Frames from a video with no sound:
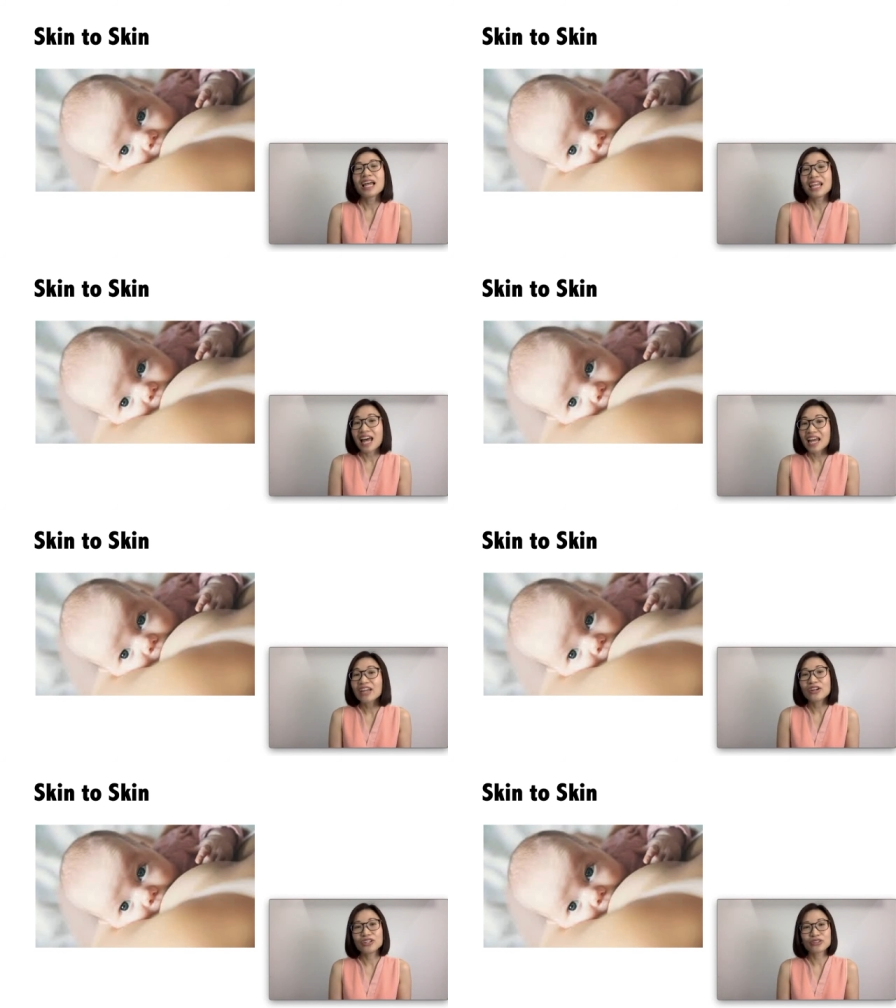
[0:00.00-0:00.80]
lie
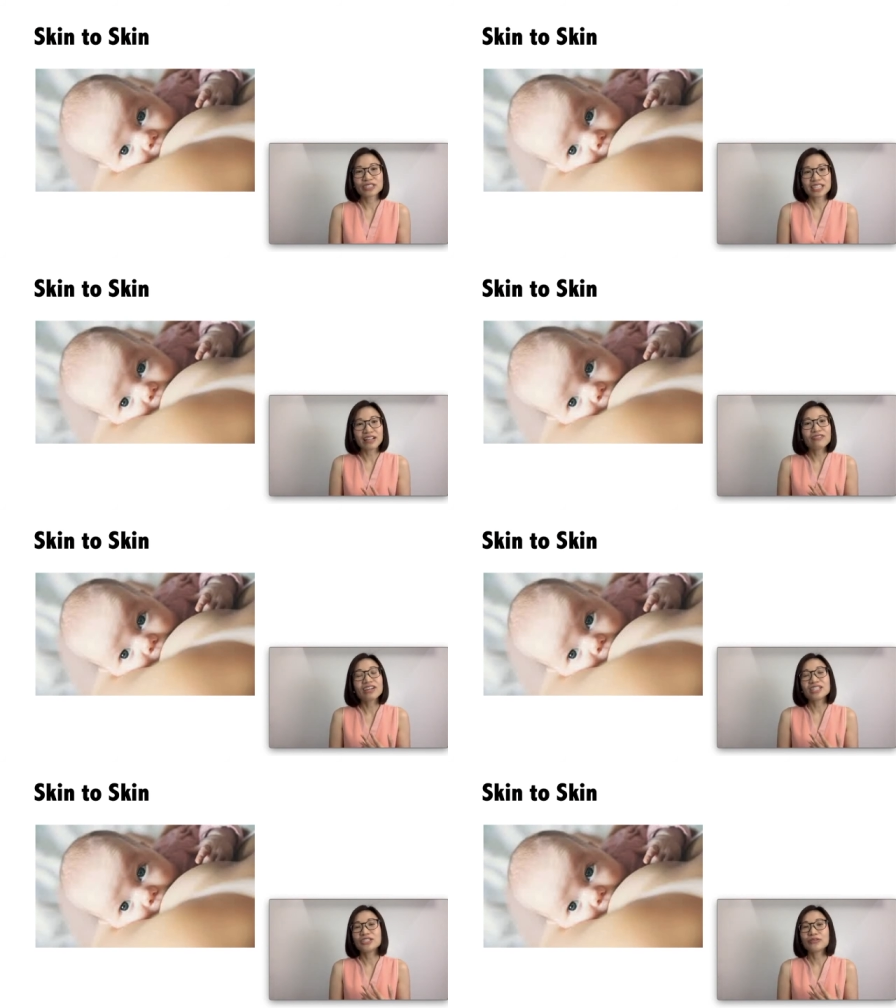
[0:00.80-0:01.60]
on yourself
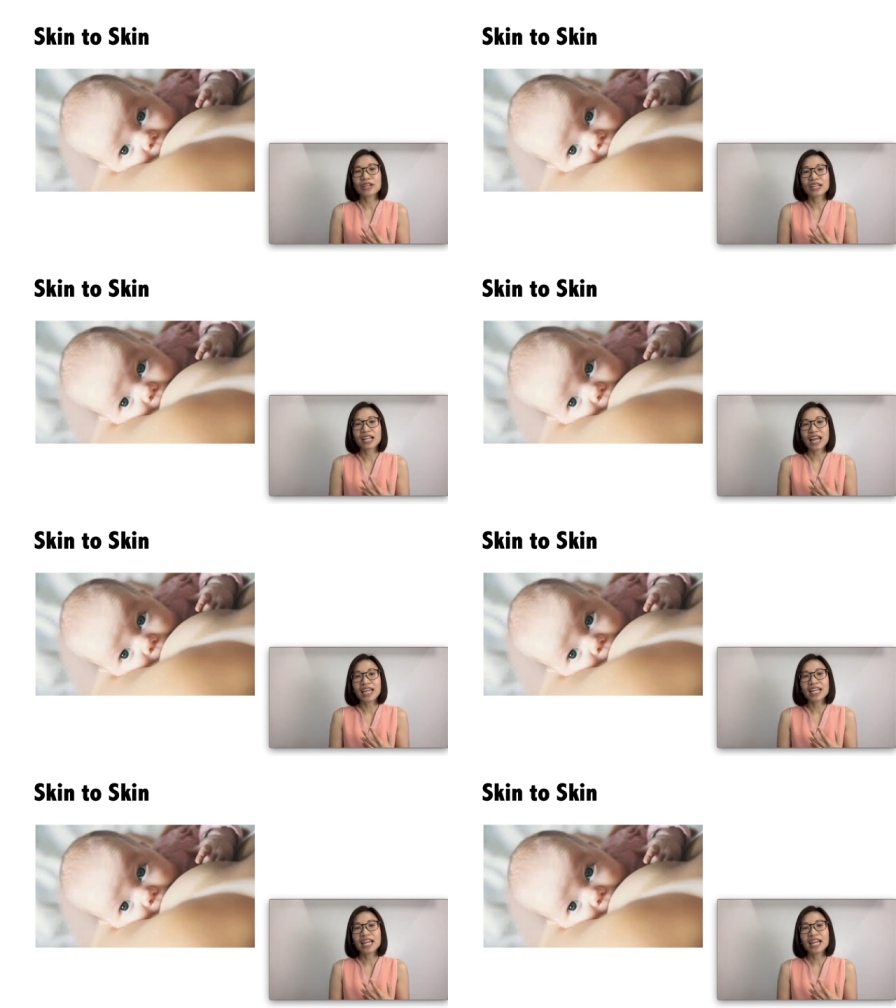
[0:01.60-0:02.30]
as you recline,